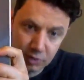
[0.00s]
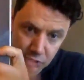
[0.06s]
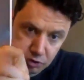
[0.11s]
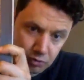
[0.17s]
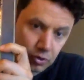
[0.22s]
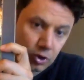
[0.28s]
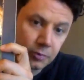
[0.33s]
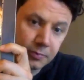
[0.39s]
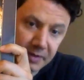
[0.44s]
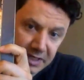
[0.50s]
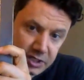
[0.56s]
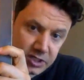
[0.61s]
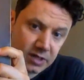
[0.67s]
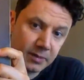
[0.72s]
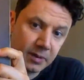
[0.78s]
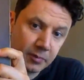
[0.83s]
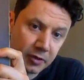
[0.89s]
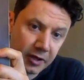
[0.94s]
group is
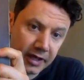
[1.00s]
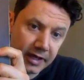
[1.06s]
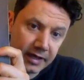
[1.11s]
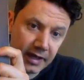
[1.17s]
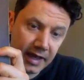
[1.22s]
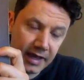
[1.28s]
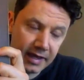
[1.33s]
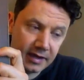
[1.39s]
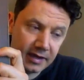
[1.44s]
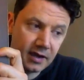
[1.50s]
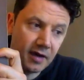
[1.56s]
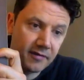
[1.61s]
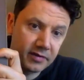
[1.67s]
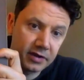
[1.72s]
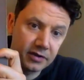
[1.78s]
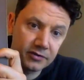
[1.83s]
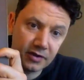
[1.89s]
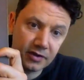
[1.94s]
going to be playing a
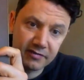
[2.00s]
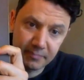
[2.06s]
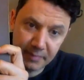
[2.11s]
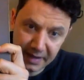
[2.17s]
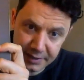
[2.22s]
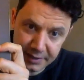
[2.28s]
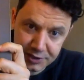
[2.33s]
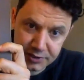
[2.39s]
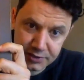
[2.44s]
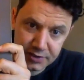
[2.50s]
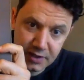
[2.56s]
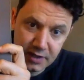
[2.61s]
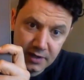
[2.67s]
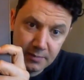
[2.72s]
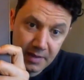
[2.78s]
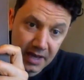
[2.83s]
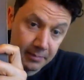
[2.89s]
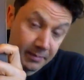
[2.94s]
covenant of mages,
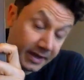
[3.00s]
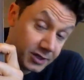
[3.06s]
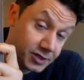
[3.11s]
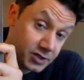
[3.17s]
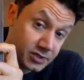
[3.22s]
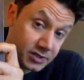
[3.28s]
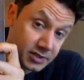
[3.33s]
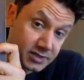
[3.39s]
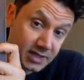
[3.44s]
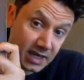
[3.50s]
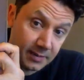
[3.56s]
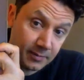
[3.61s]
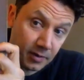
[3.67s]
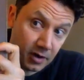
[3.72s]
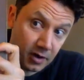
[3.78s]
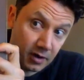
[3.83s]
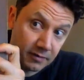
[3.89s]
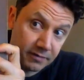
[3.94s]
and mages in this game
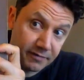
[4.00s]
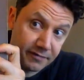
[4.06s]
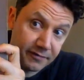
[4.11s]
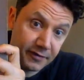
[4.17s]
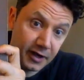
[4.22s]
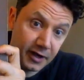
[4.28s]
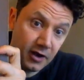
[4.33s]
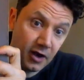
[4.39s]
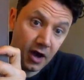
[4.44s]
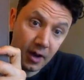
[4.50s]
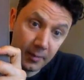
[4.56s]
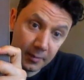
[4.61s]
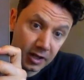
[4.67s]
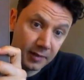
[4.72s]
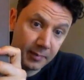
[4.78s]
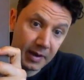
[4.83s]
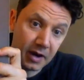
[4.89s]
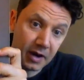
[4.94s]
are
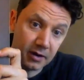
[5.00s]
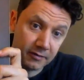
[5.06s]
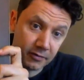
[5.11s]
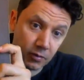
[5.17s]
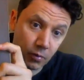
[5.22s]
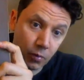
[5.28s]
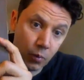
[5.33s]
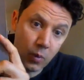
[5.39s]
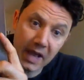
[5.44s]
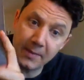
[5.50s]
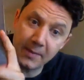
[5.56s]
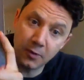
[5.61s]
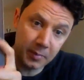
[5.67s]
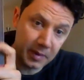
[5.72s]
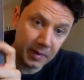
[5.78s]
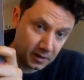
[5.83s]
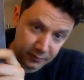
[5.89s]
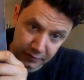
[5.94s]
phenomenally powerful, way
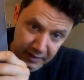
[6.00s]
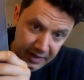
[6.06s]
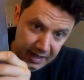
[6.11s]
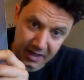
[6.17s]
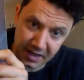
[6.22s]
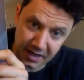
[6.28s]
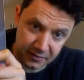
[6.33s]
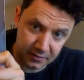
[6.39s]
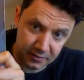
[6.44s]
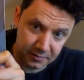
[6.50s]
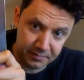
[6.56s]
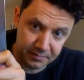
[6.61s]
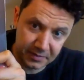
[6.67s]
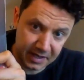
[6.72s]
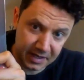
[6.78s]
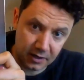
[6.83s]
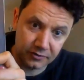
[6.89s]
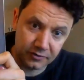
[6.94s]
more powerful than any other
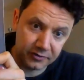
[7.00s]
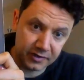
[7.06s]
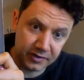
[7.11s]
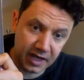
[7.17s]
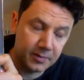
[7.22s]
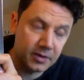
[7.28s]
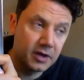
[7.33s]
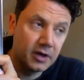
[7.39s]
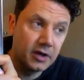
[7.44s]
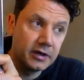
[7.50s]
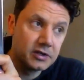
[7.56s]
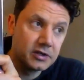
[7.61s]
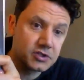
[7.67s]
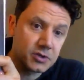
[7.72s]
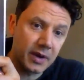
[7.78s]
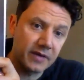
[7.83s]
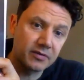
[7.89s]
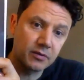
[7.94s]
character type.
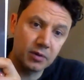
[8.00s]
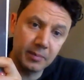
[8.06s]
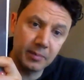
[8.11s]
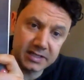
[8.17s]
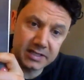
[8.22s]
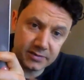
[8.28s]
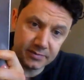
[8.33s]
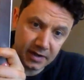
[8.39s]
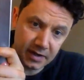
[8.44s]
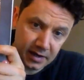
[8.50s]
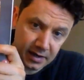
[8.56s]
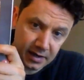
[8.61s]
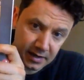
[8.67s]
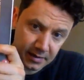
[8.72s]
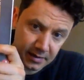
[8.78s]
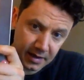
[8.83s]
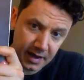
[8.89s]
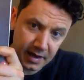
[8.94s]
So everyone makes
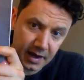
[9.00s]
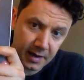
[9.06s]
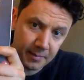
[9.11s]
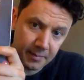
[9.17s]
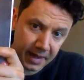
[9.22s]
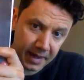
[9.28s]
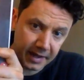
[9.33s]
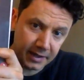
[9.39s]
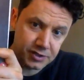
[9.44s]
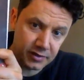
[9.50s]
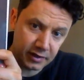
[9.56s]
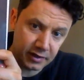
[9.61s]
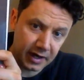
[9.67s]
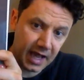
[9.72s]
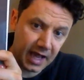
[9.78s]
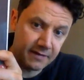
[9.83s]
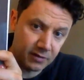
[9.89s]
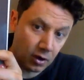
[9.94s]
a mage, and they're
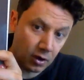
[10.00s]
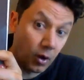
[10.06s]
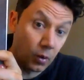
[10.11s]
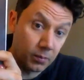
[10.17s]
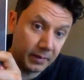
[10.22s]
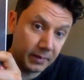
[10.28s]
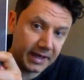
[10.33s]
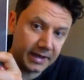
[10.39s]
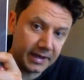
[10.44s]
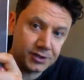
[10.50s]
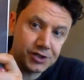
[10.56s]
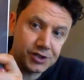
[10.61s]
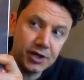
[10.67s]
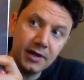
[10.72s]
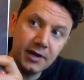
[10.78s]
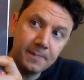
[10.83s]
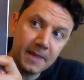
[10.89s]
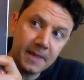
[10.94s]
going to have their own mage.
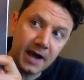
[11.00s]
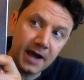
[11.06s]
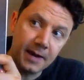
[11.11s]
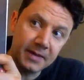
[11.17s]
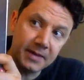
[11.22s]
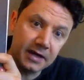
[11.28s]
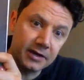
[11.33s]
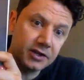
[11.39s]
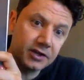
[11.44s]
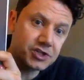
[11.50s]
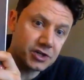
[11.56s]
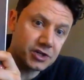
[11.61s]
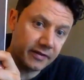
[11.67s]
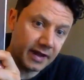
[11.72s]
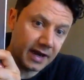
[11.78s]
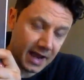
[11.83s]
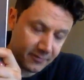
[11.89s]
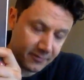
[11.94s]
In addition to
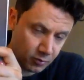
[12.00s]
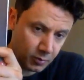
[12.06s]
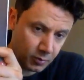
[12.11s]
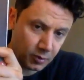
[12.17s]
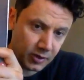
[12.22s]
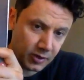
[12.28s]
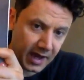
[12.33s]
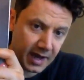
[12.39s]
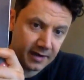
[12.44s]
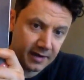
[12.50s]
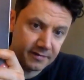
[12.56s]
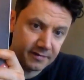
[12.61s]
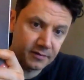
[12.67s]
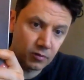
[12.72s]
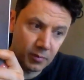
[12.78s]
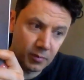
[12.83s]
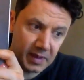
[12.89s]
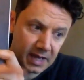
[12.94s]
that, everyone
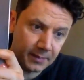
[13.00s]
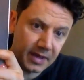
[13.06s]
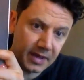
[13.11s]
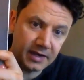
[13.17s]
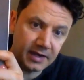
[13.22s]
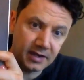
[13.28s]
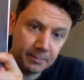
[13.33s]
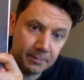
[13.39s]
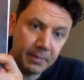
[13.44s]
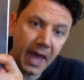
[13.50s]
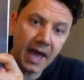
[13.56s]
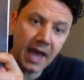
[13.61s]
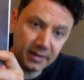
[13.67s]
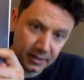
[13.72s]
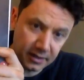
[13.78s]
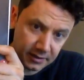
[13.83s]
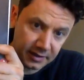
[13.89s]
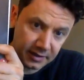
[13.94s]
will make up a
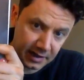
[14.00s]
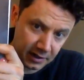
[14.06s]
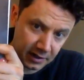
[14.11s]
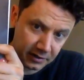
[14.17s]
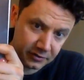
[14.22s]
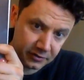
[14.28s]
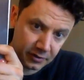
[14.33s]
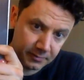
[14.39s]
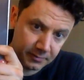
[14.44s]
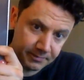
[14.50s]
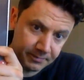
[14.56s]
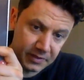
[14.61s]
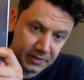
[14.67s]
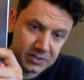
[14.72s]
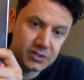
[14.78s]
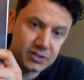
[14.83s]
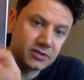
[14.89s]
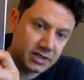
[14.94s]
companion character.
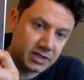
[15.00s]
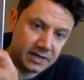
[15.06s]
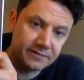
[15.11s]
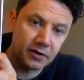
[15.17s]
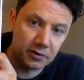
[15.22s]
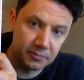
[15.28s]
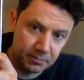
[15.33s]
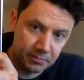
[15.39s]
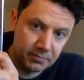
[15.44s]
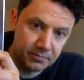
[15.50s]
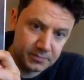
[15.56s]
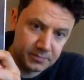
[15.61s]
This is the default